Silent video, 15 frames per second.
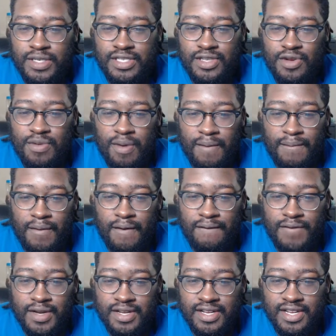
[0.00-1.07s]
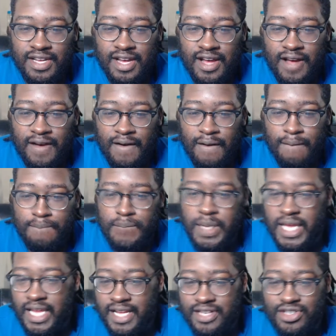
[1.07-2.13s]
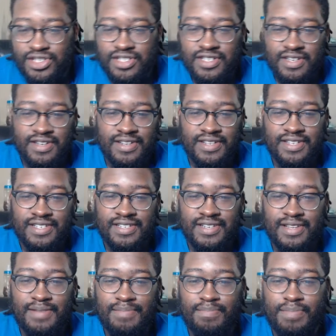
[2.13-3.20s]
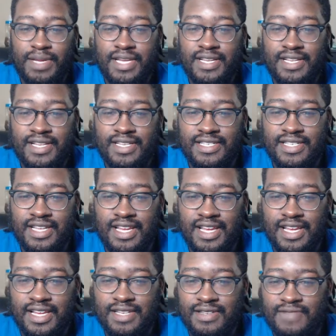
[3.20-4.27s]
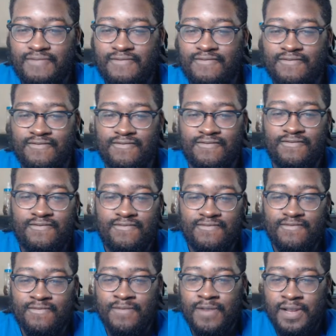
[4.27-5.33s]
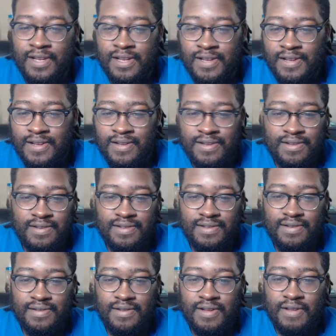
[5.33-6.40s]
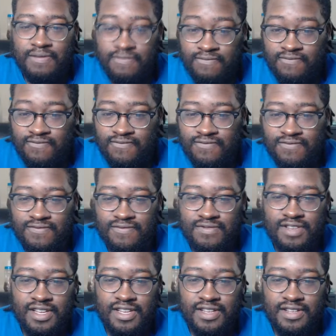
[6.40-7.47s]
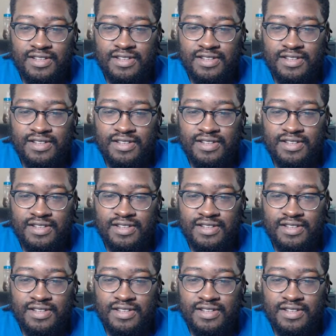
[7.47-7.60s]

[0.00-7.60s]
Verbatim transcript: You want more? Huh? Bitch. Beating his ass. Mm-hmm. Mm, nigga.